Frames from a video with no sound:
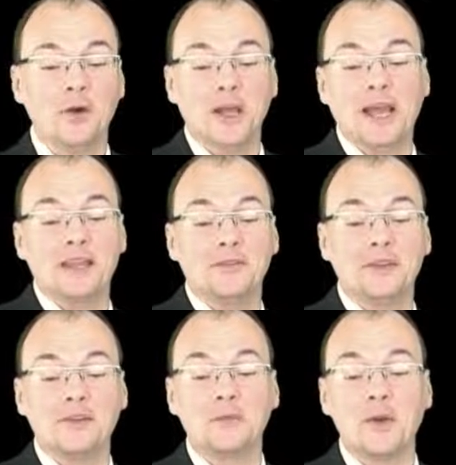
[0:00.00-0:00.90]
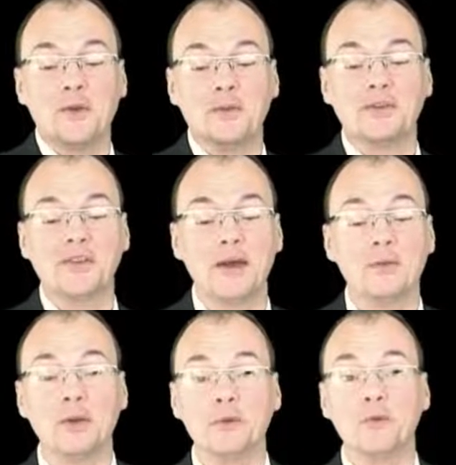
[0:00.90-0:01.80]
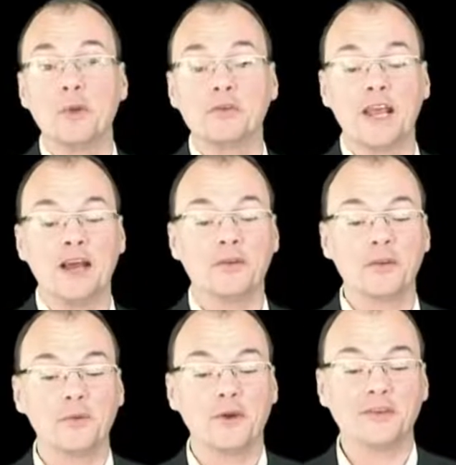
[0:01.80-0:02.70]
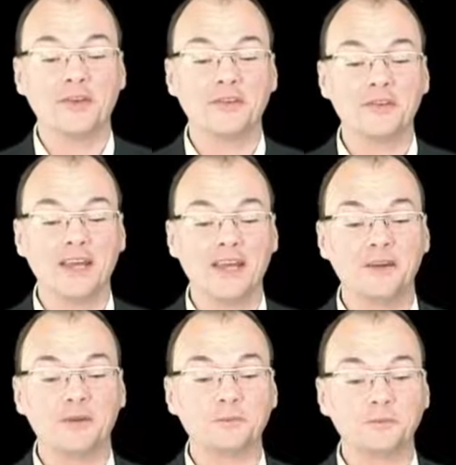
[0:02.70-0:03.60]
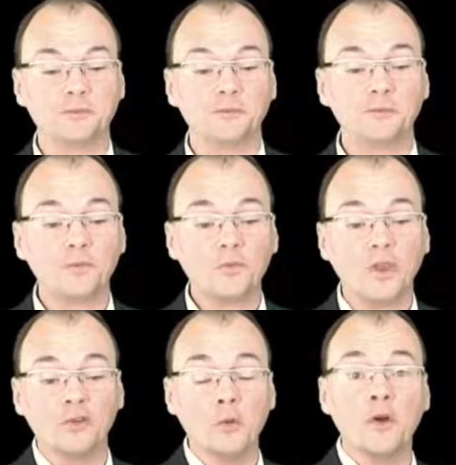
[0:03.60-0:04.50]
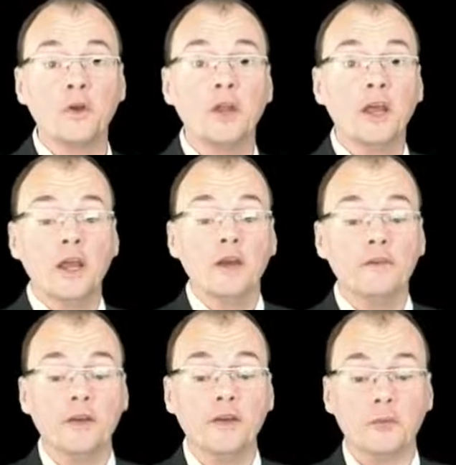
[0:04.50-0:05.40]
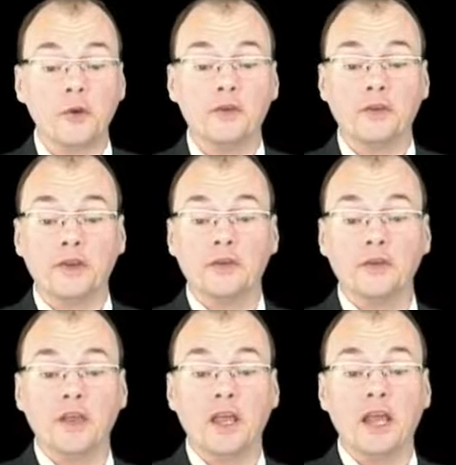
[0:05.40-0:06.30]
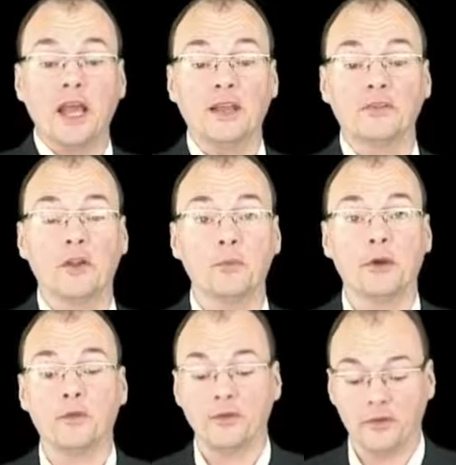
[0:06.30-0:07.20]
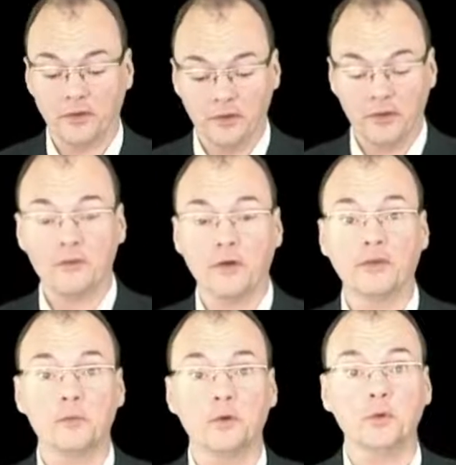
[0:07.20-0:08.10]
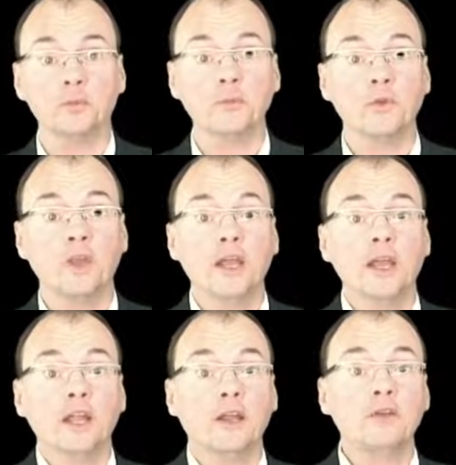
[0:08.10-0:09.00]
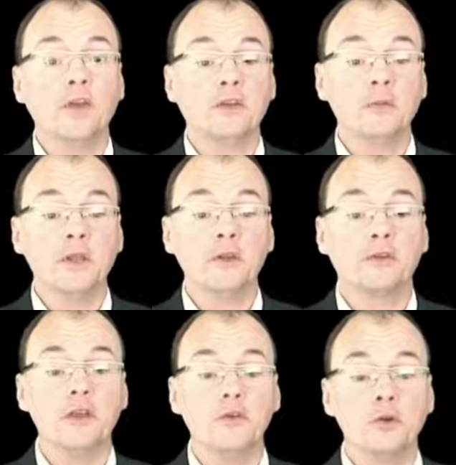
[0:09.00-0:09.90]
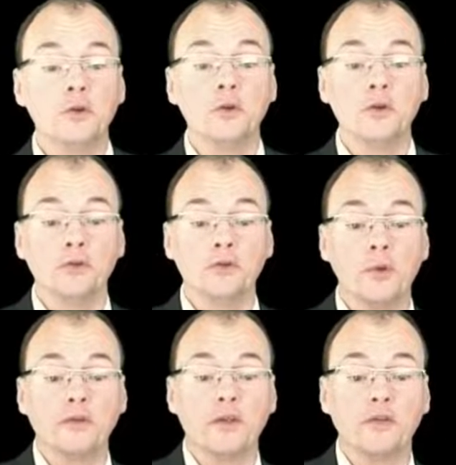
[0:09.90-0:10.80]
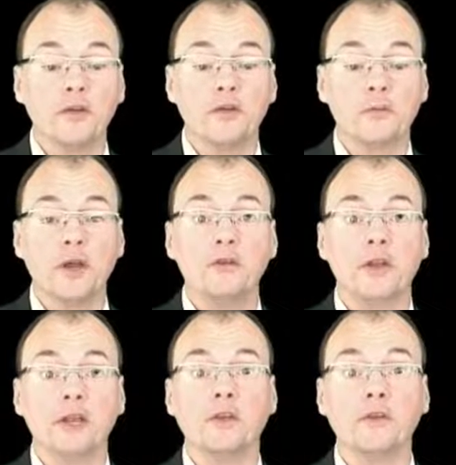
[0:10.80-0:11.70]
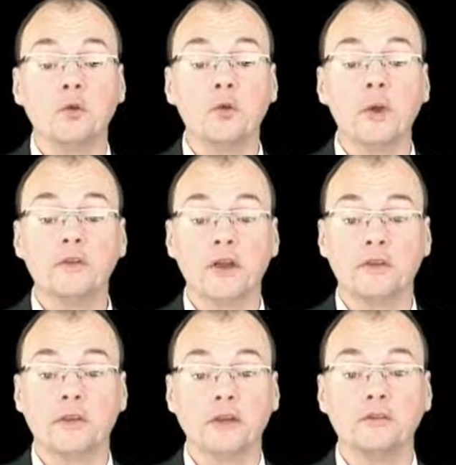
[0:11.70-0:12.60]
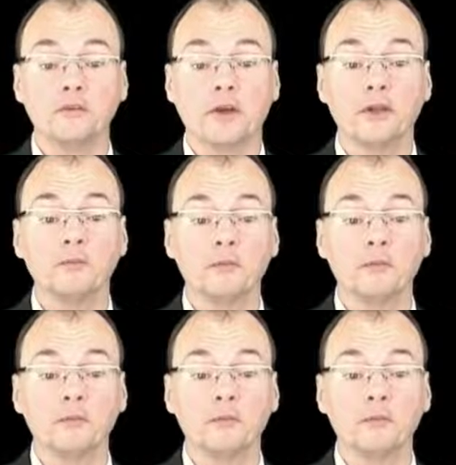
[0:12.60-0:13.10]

any of these experiments in that way. We're not measuring how long the processes take. So we've got faster processes and slower processes. Very simple. Now you say to me, look, Steve, your dual process theory of mind reading says almost nothing, right?